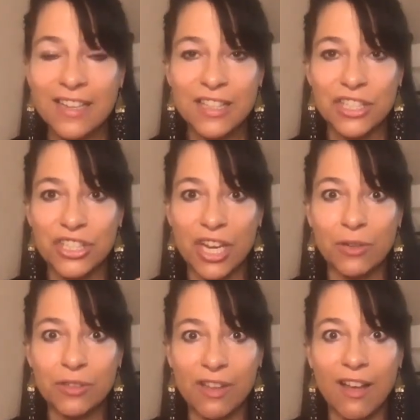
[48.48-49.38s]
the
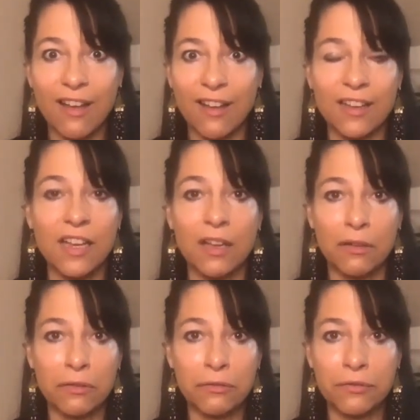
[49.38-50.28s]
Shangri La
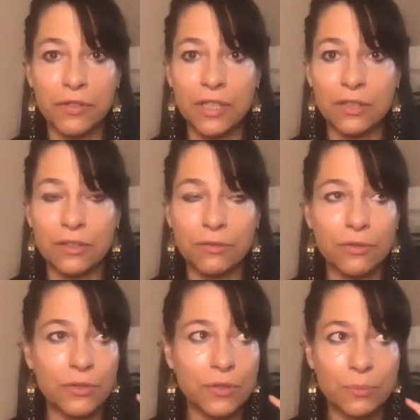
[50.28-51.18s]
of
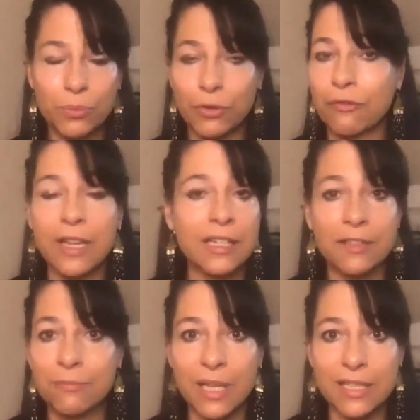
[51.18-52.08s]

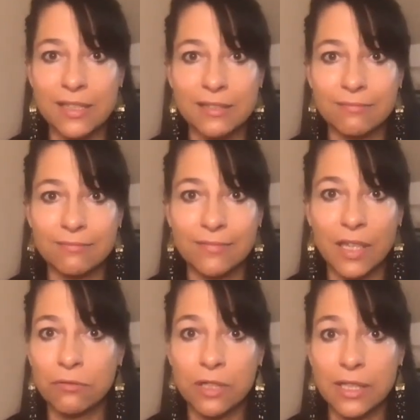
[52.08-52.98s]
preventative medicine.
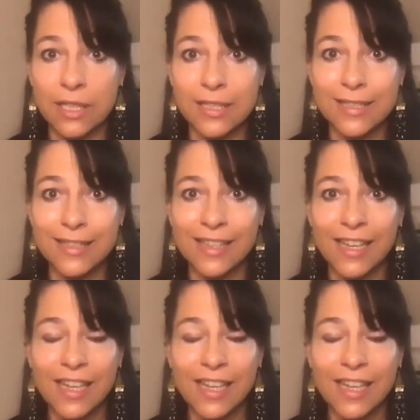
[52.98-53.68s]
It really is.